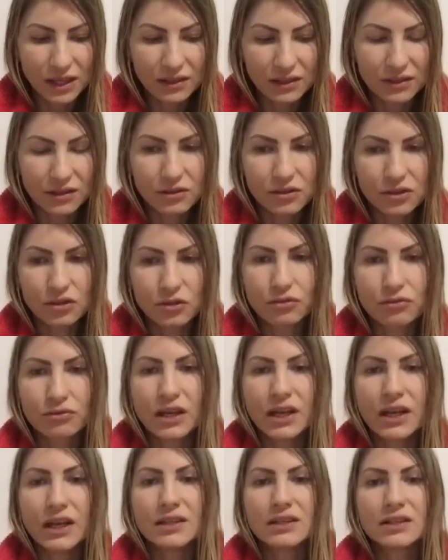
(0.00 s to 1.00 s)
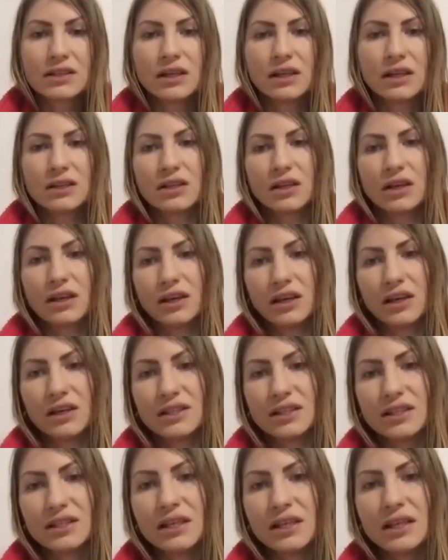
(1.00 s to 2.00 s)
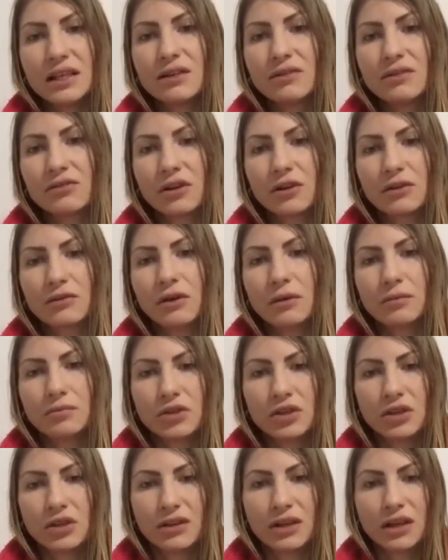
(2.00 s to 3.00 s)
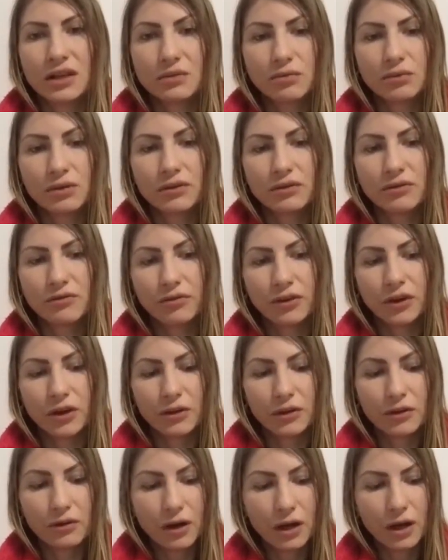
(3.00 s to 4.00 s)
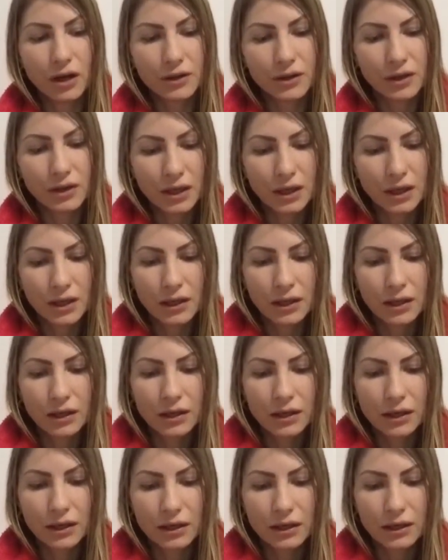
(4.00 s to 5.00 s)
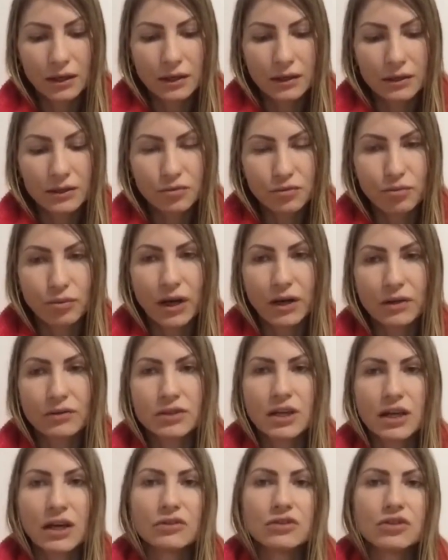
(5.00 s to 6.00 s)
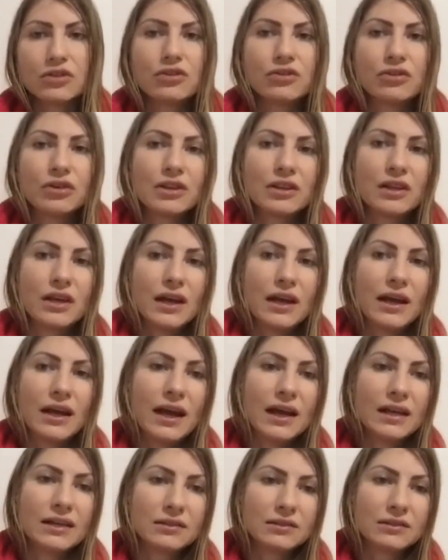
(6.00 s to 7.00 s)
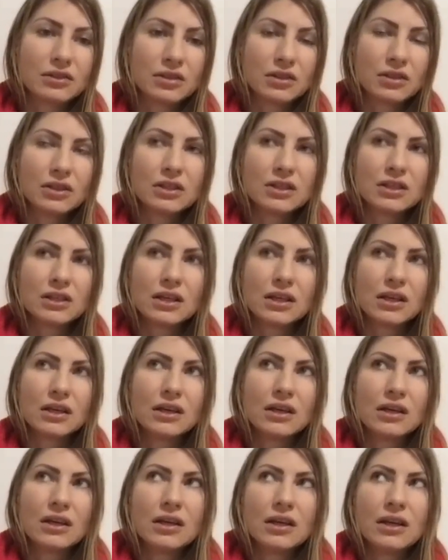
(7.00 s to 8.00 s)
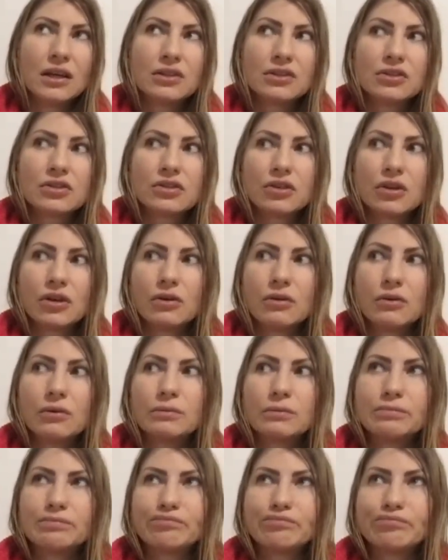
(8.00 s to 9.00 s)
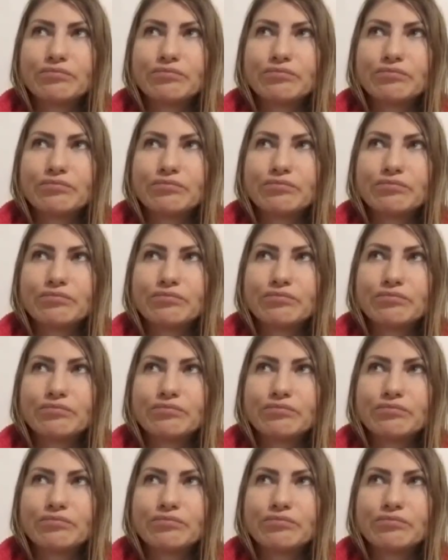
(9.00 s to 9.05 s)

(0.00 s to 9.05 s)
and there is already a seed of corruption that will further on sprout out during their adulthood. And so